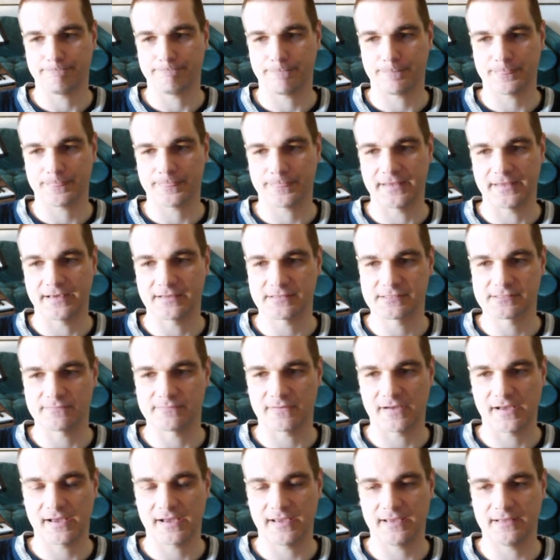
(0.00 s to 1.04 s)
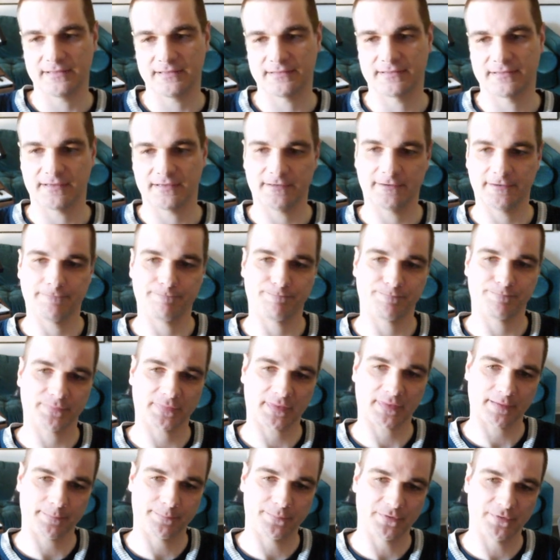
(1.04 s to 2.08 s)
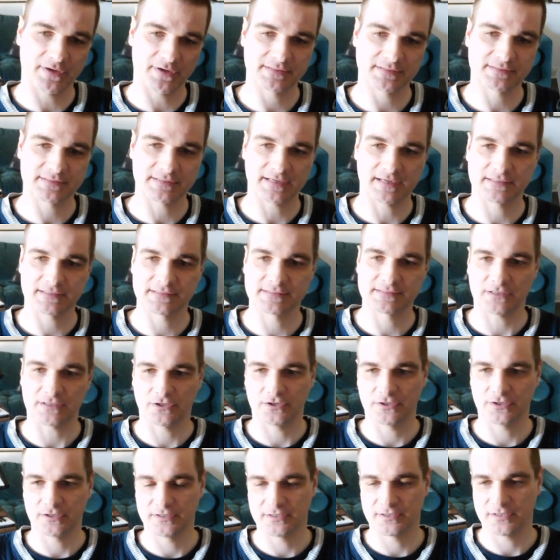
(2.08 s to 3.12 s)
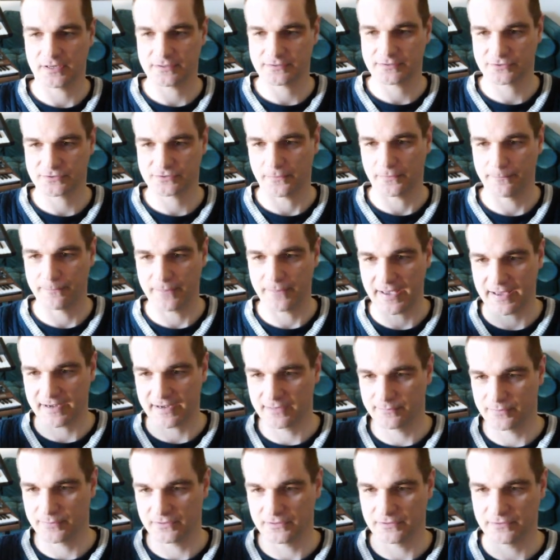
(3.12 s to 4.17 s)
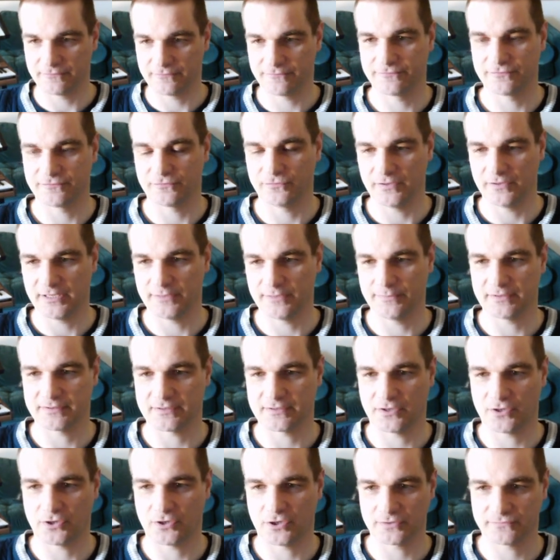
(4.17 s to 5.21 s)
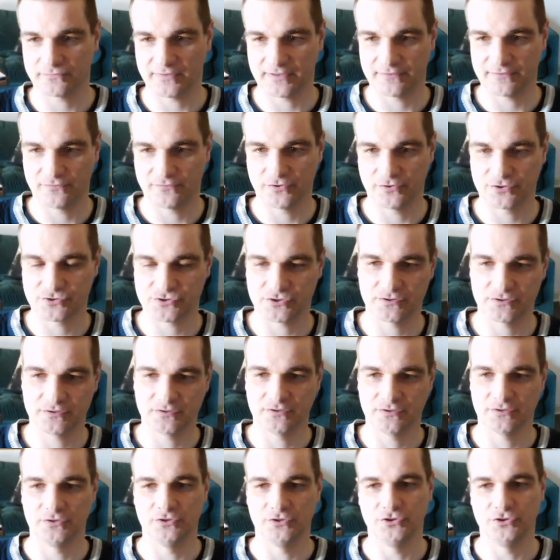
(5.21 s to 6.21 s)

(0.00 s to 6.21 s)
that's why the presets are not compatible fully with the hardware version.